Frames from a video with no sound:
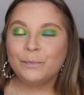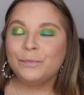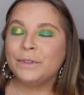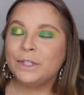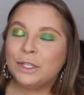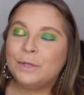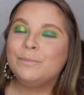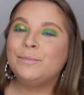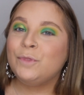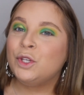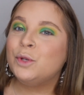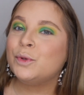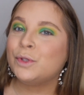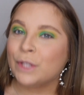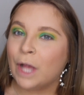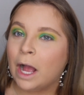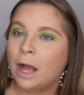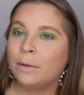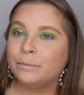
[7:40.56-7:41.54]
You
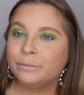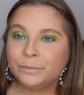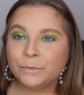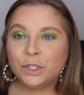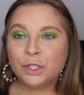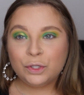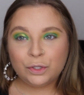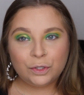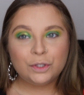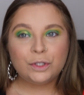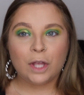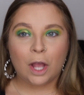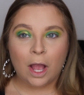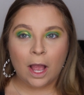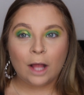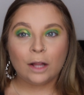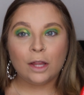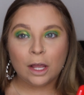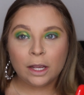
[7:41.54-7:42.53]
saw
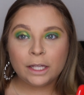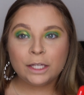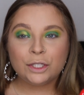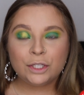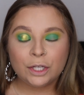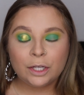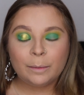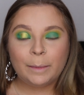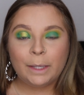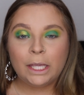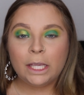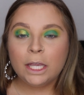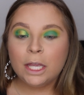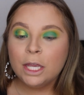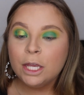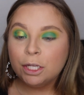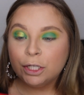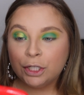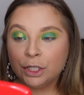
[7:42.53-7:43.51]
how long it took me
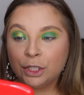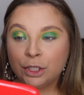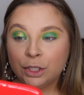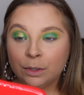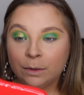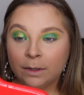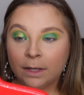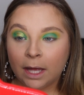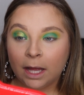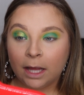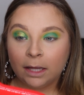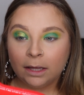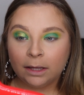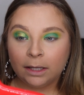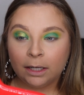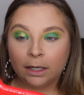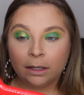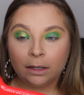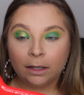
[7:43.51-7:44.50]
to do the
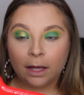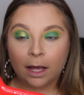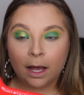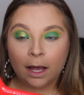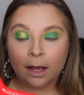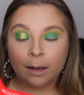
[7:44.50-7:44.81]
little